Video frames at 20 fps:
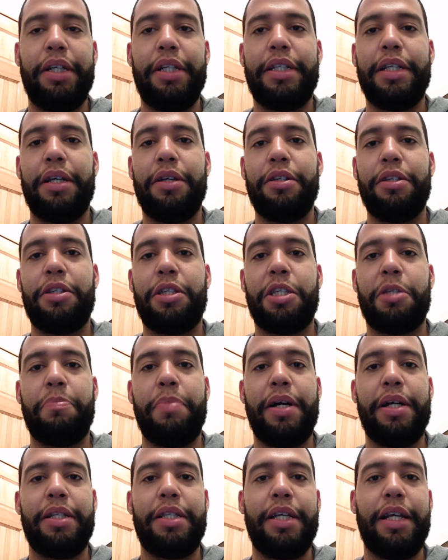tells
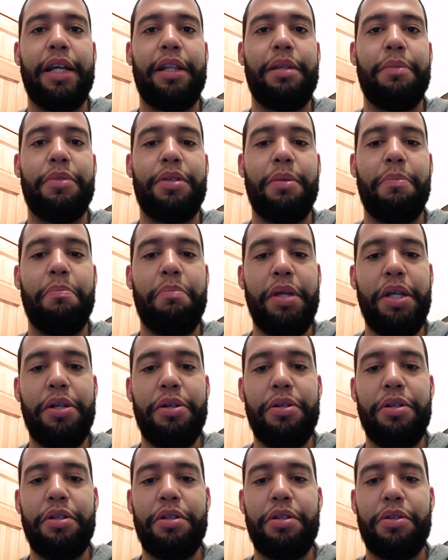Spud to get them some
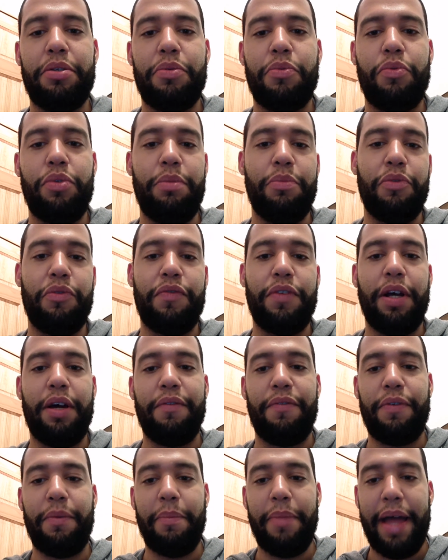beers. We moved on
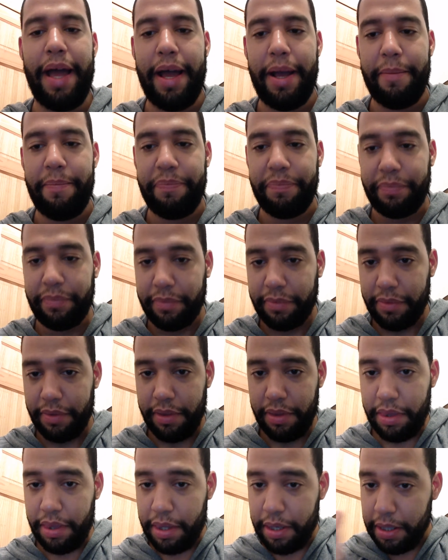from that.
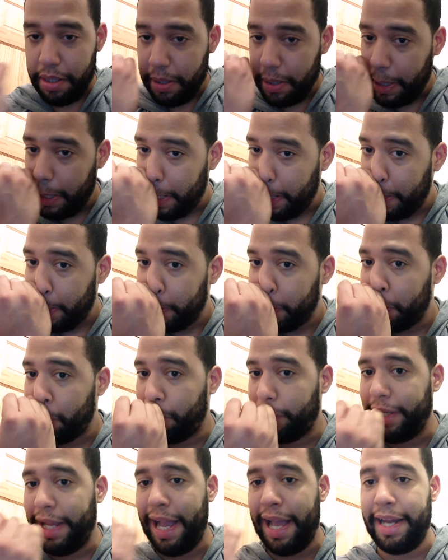So
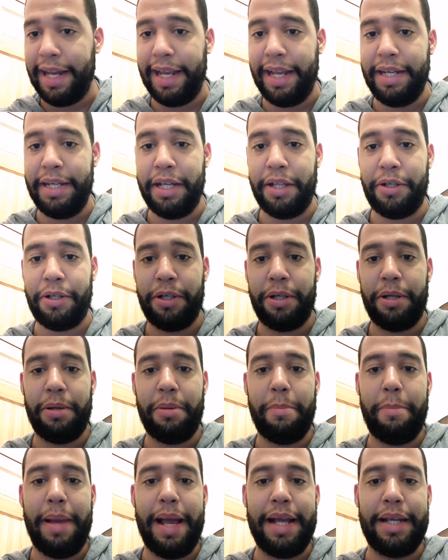we had another
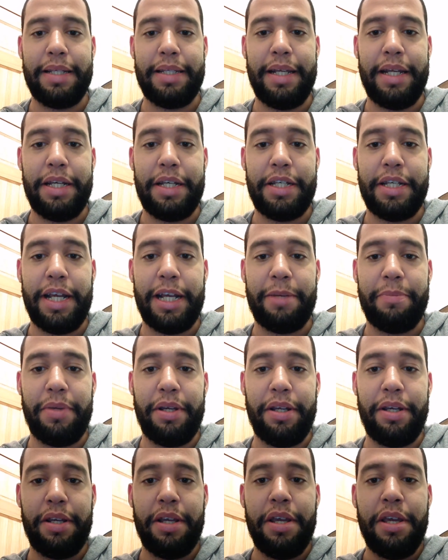backstage
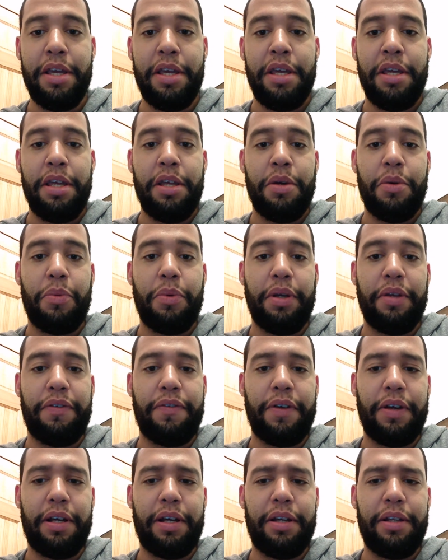segment with,
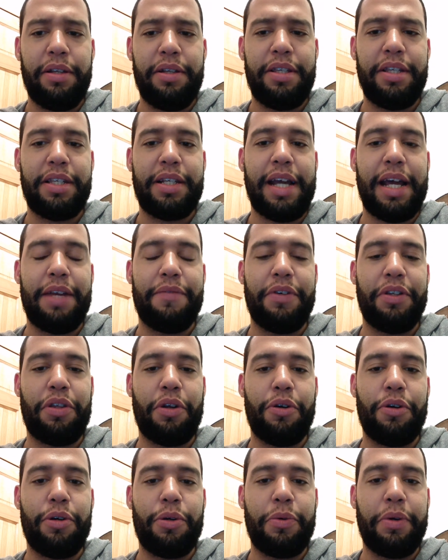this is kind of a
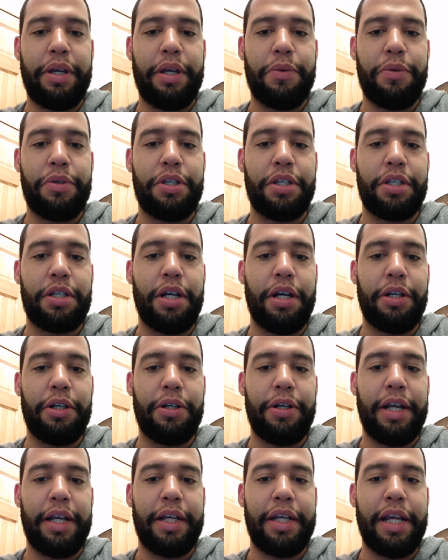throwaway. It was just Gunner
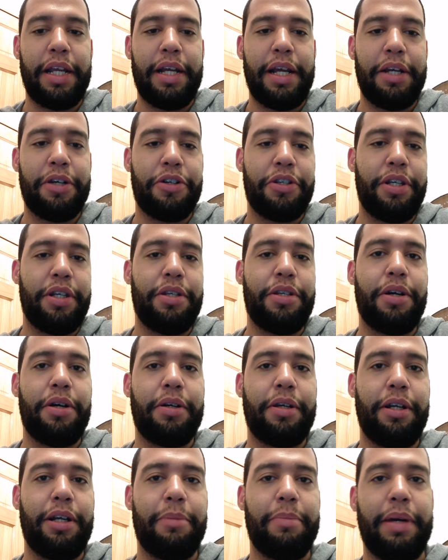and Ken Anderson
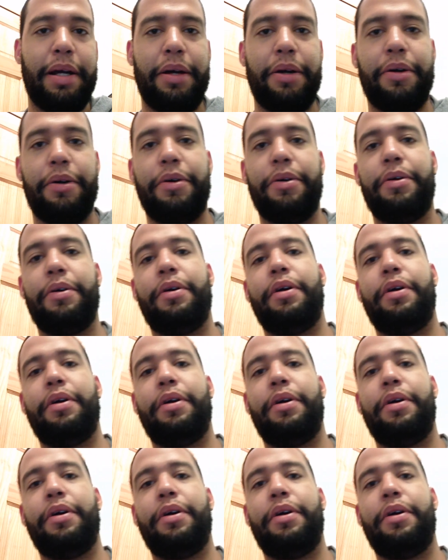talking about